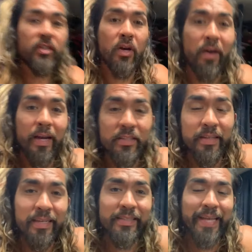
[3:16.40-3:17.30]
All right, so
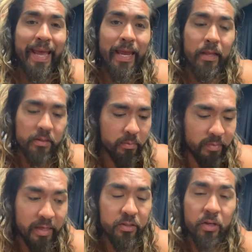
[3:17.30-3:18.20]
next day, and some
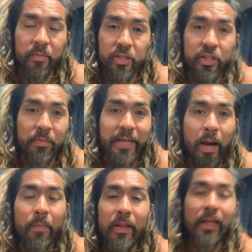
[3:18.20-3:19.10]
things are gonna be shipped
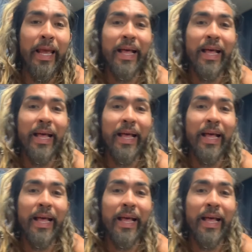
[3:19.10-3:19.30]
out, but